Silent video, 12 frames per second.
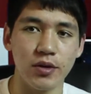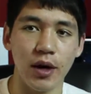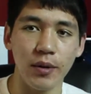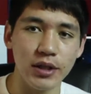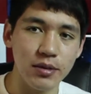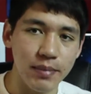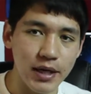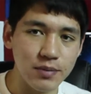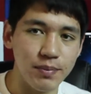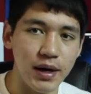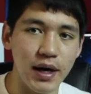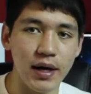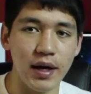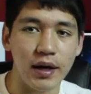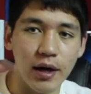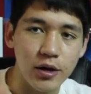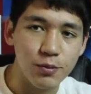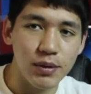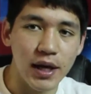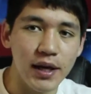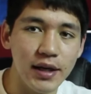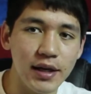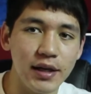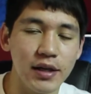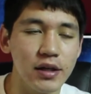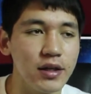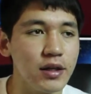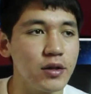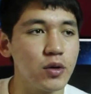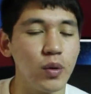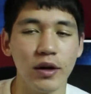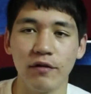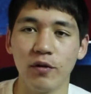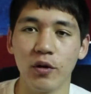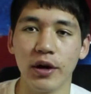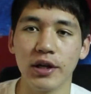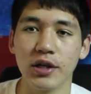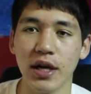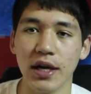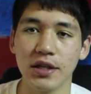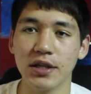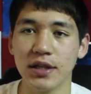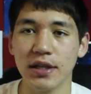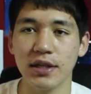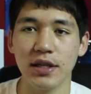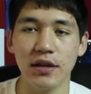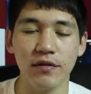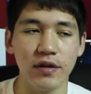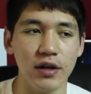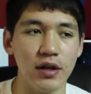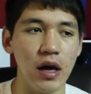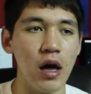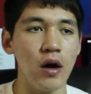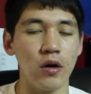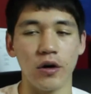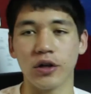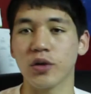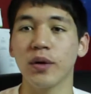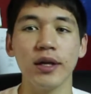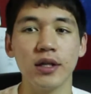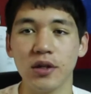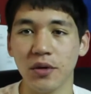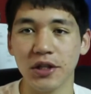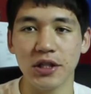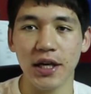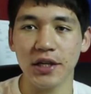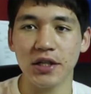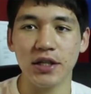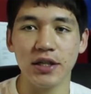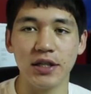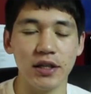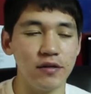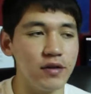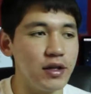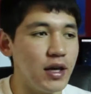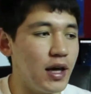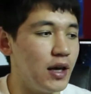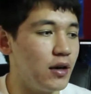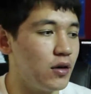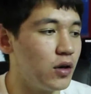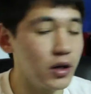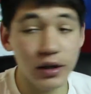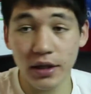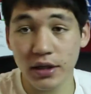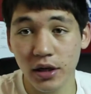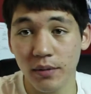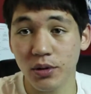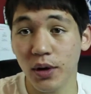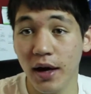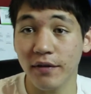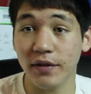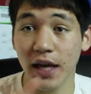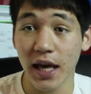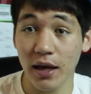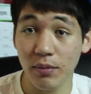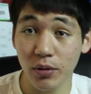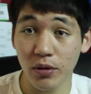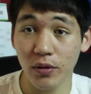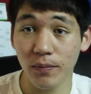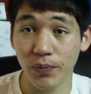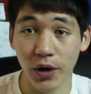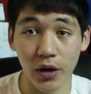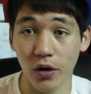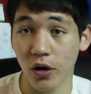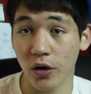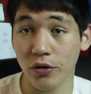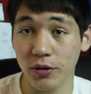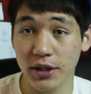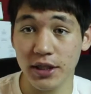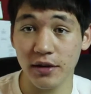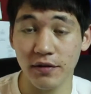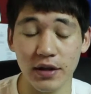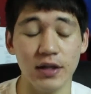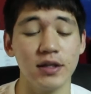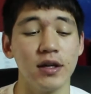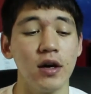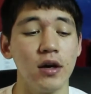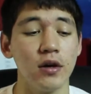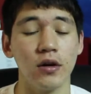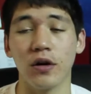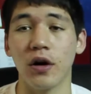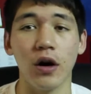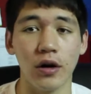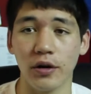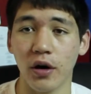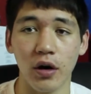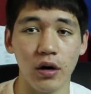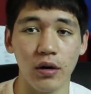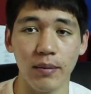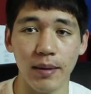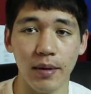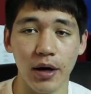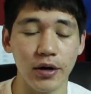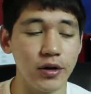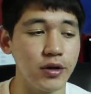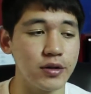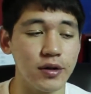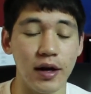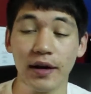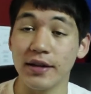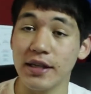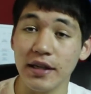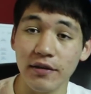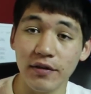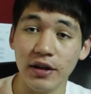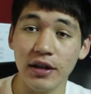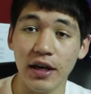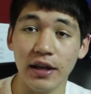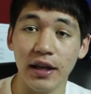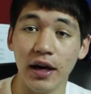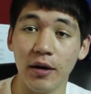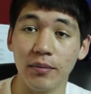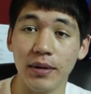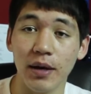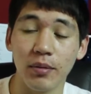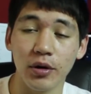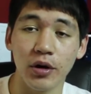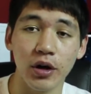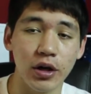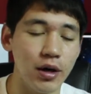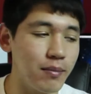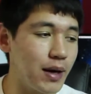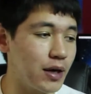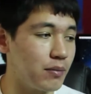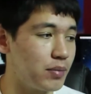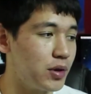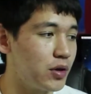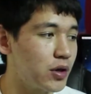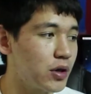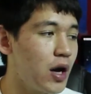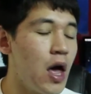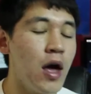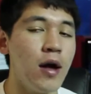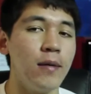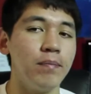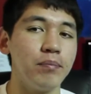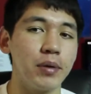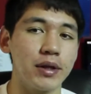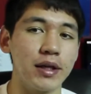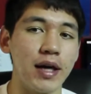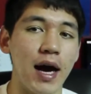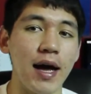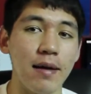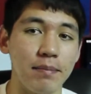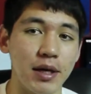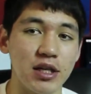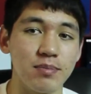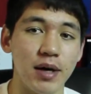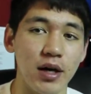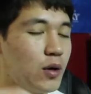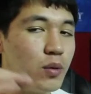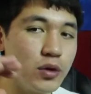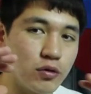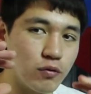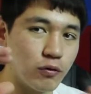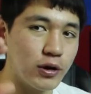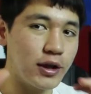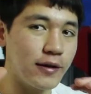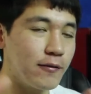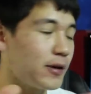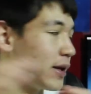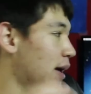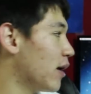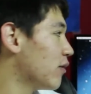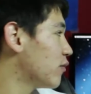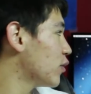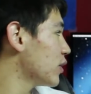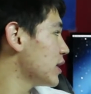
So I went to Best Buy and I was planning to get 24 inch HD TV or a 22 inch HD TV and hook this up so I have cable on all three TVs or on all my monitors so I had TV and then I would be able to hook up my computer. But the guy at Best Buy, he was really, really helpful.